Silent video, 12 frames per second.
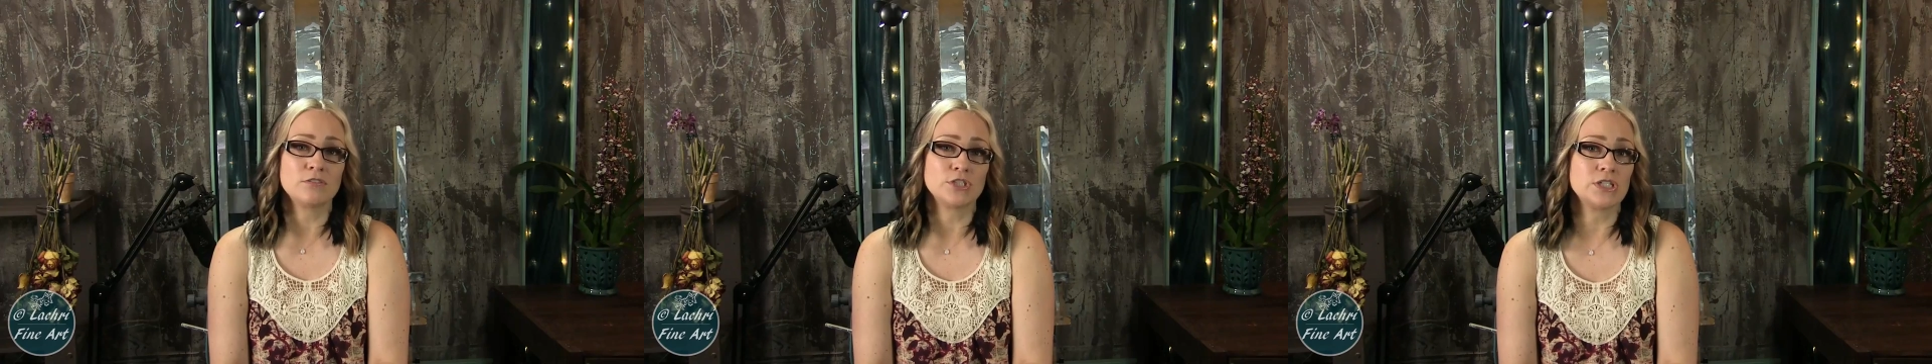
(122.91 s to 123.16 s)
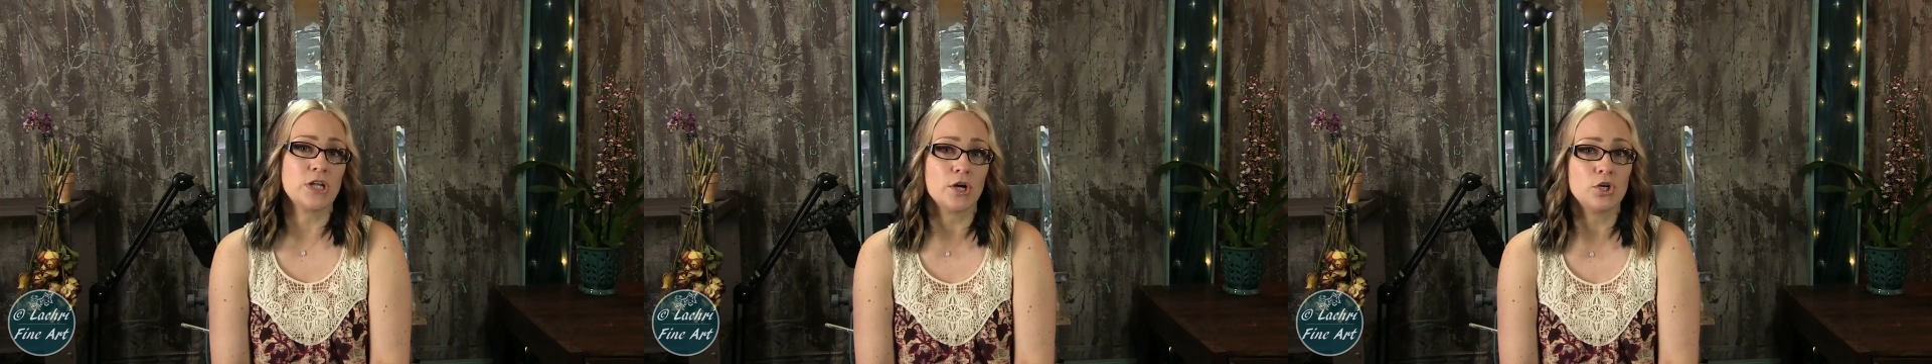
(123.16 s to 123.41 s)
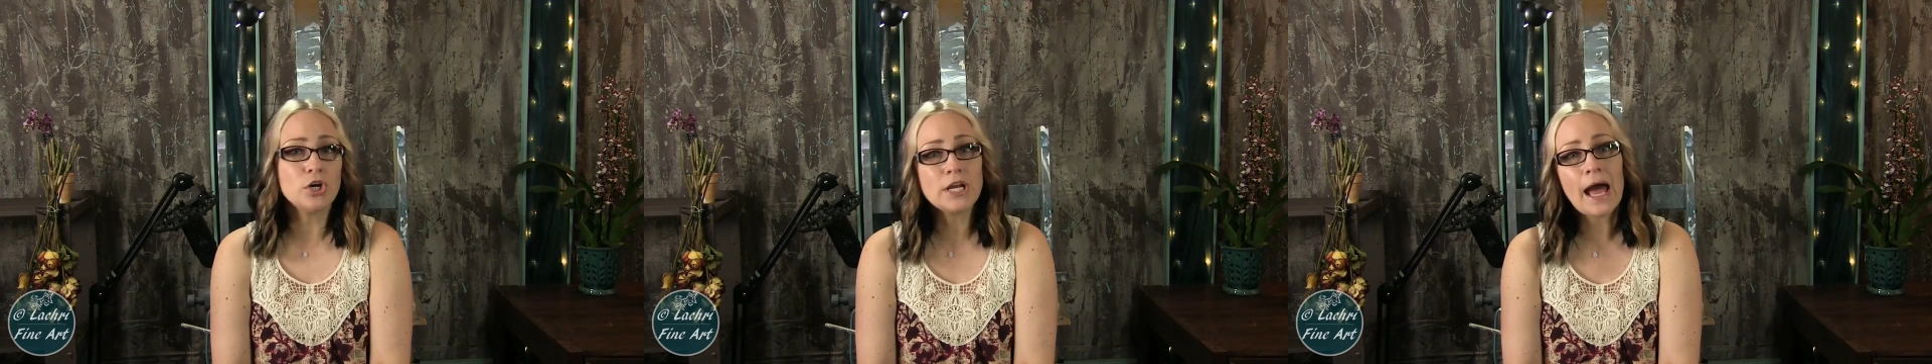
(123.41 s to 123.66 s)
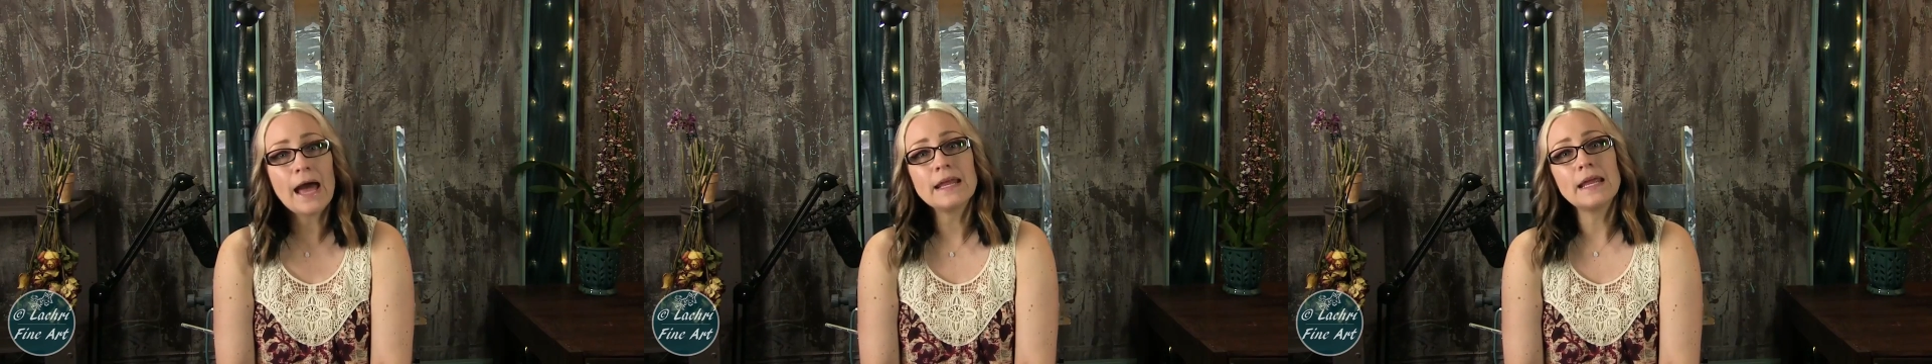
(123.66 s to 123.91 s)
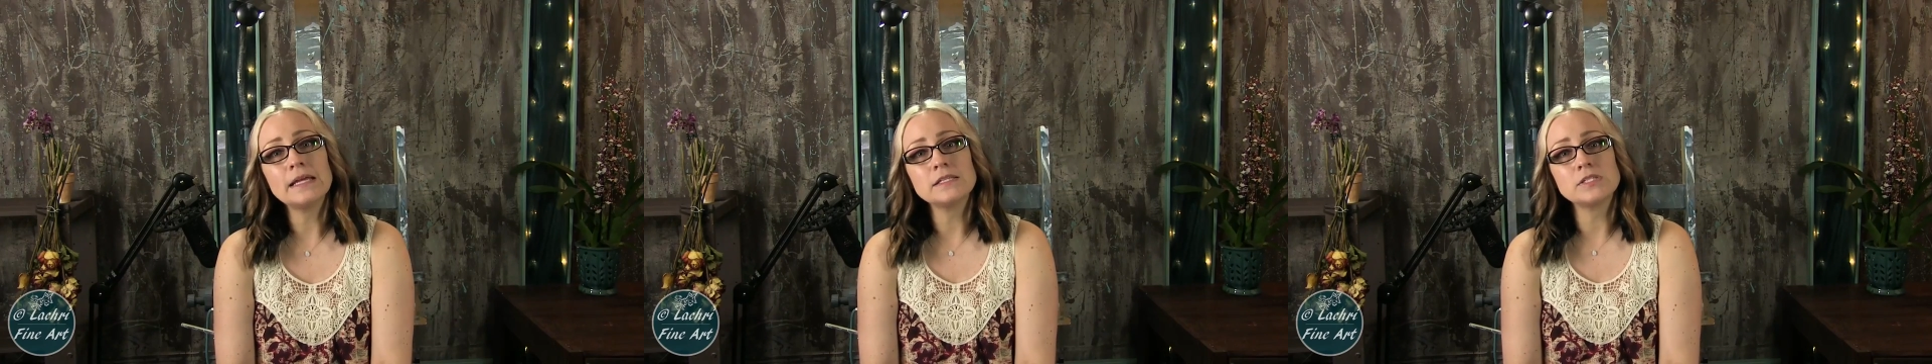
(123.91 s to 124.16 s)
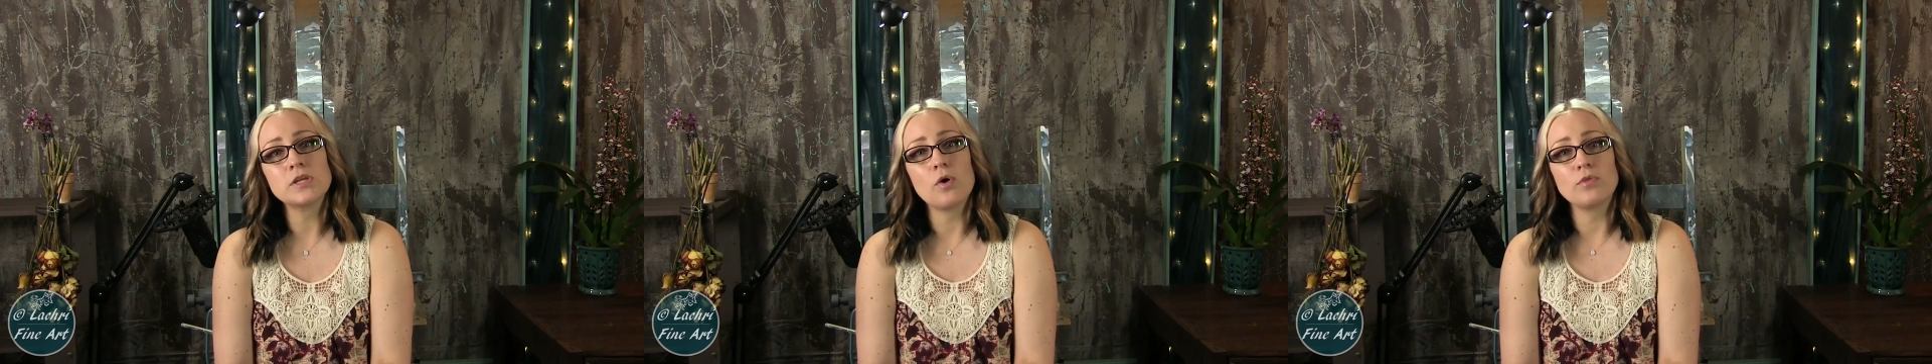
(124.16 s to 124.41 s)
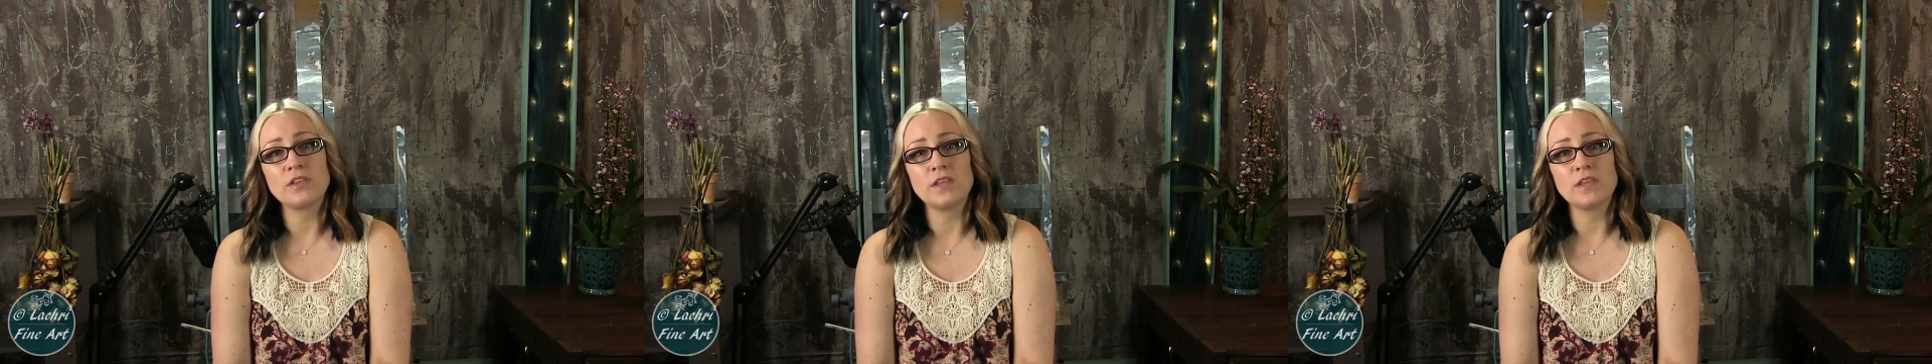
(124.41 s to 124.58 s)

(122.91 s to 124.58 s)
they're just not good at it, so they